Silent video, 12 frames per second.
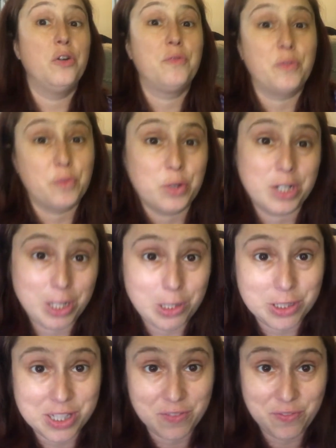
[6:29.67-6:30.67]
four
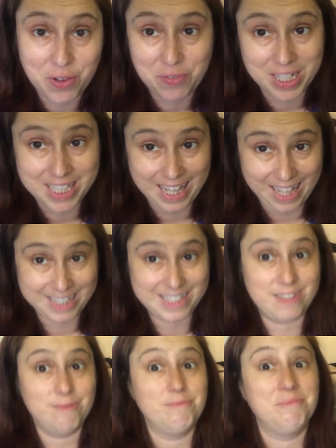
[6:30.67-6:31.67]
dollars and fifty
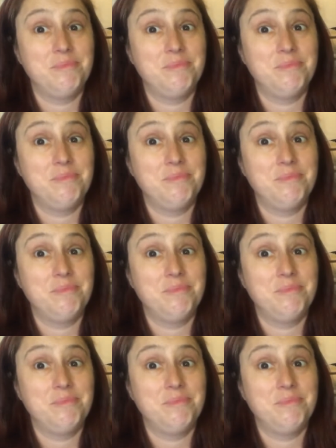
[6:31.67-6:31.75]
cents.